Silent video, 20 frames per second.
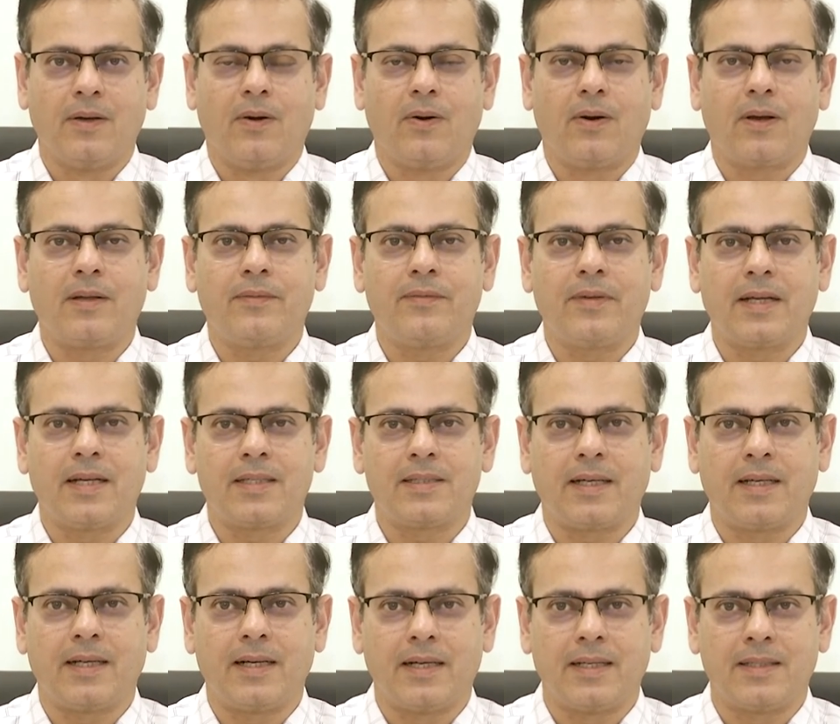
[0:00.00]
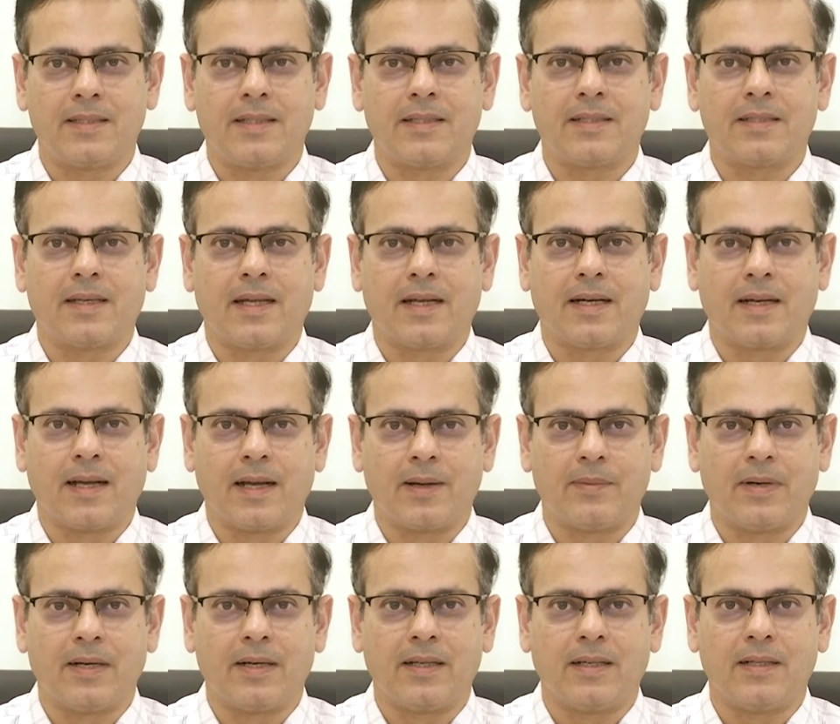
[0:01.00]
or if he has any disease like
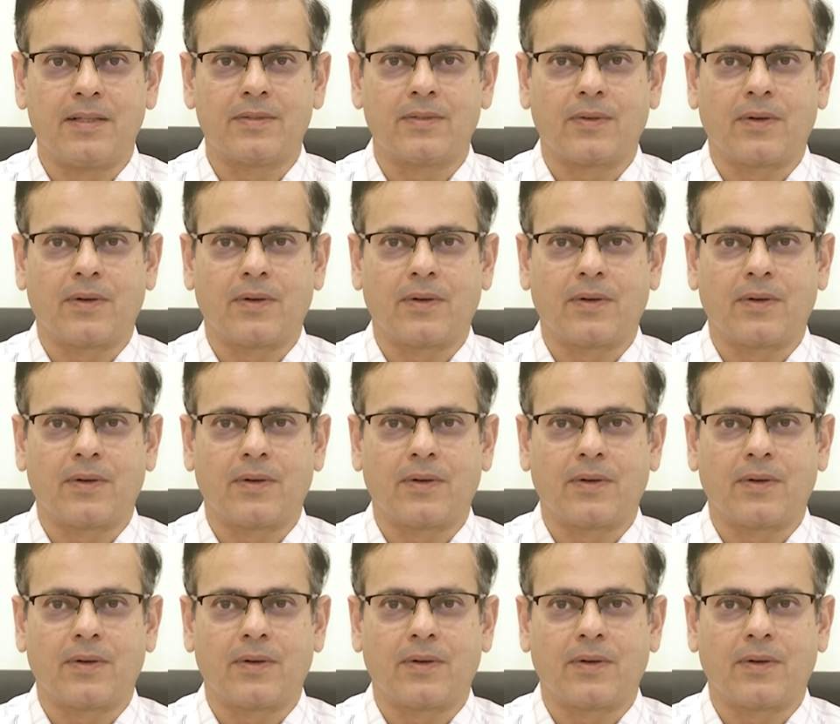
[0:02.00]
diabetes